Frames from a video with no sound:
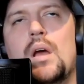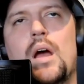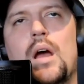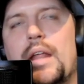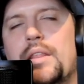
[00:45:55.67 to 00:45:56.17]

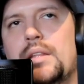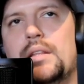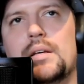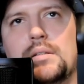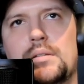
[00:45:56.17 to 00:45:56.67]
And I think
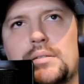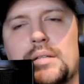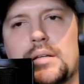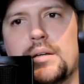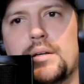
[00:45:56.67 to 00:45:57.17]
that
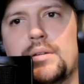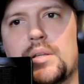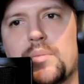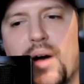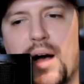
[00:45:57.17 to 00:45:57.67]
the the
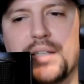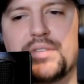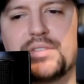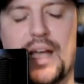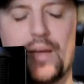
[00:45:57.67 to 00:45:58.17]
positive
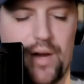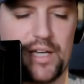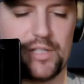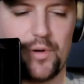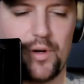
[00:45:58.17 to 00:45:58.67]
side, right?
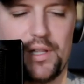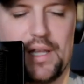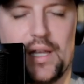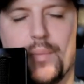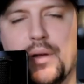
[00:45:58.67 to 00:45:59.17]
Because we're going to think
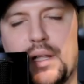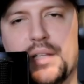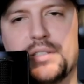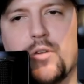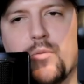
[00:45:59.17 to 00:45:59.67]
about like
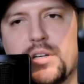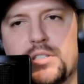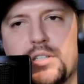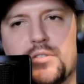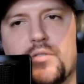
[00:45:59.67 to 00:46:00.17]
this outreach is
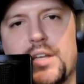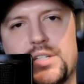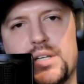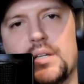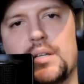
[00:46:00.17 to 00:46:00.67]

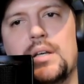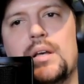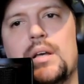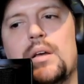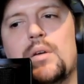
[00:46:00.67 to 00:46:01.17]
intervention,
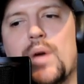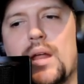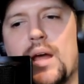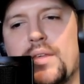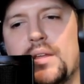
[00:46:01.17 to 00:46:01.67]
right?
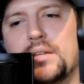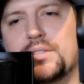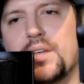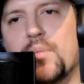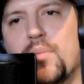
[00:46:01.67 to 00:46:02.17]
I think just
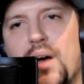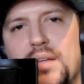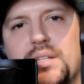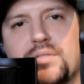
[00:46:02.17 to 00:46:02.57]
on the positive